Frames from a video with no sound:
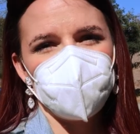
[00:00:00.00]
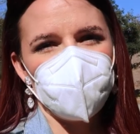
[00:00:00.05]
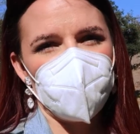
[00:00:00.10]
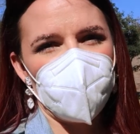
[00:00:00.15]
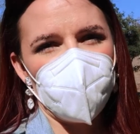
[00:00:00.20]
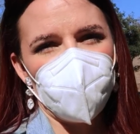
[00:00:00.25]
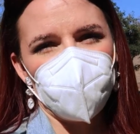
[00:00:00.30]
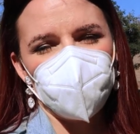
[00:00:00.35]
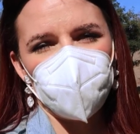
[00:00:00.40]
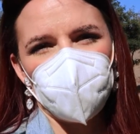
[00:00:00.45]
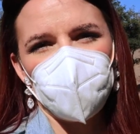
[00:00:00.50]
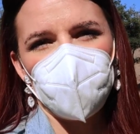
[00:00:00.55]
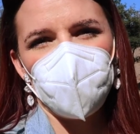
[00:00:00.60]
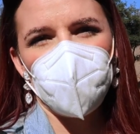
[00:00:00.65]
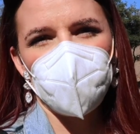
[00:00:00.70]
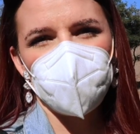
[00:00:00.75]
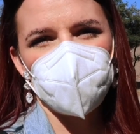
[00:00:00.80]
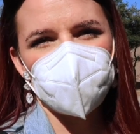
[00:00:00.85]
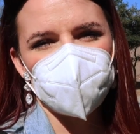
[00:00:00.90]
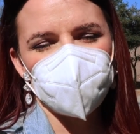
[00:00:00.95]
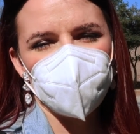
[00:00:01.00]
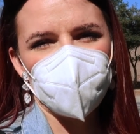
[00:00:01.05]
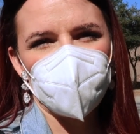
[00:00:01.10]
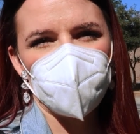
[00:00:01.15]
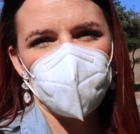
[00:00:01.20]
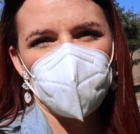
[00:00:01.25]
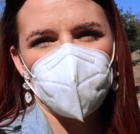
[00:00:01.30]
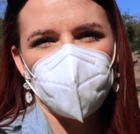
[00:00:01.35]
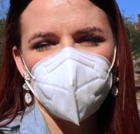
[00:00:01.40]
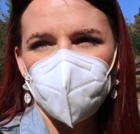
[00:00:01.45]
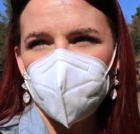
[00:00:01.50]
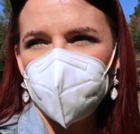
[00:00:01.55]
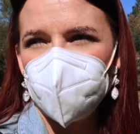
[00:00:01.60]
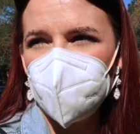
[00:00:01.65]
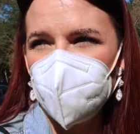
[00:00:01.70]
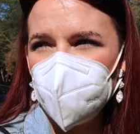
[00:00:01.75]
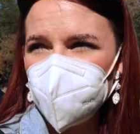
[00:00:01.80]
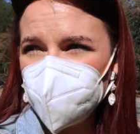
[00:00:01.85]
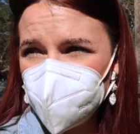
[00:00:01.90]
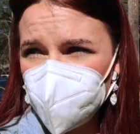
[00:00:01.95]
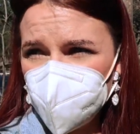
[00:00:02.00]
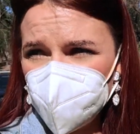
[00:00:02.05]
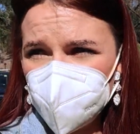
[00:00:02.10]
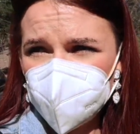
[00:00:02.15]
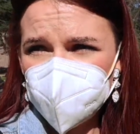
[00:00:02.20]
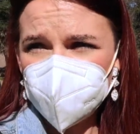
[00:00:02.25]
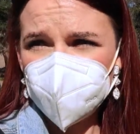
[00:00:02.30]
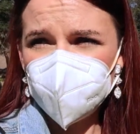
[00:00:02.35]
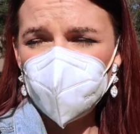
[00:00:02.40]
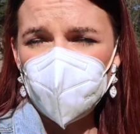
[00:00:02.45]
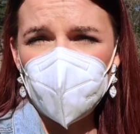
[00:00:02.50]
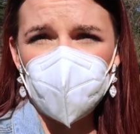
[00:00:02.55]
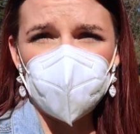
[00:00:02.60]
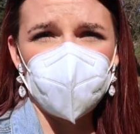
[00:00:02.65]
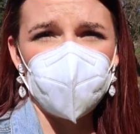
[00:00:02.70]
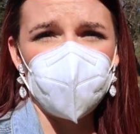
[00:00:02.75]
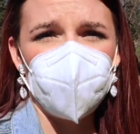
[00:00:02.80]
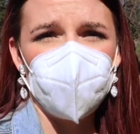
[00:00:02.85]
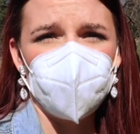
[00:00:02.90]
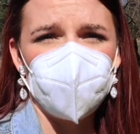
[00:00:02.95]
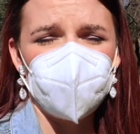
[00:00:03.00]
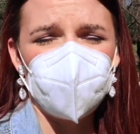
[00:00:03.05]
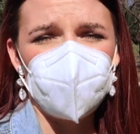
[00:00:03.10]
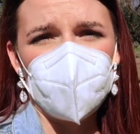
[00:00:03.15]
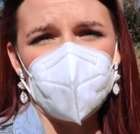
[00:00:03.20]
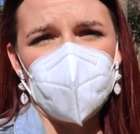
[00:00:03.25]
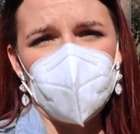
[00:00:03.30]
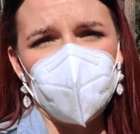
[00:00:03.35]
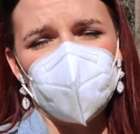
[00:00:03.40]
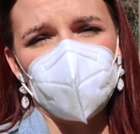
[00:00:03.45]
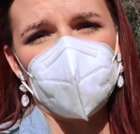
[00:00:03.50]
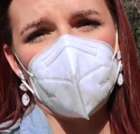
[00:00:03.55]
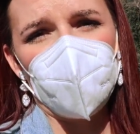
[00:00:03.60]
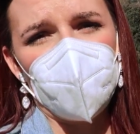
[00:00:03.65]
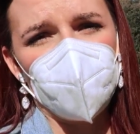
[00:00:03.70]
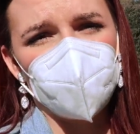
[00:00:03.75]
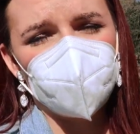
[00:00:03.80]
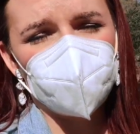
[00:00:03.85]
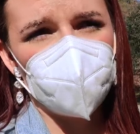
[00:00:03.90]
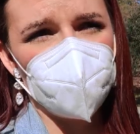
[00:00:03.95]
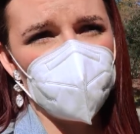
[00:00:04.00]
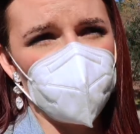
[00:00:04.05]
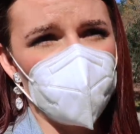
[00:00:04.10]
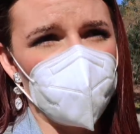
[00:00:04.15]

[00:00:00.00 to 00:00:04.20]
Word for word: They have no appointments available for right now, so we're just gonna walk around and check out the grounds, I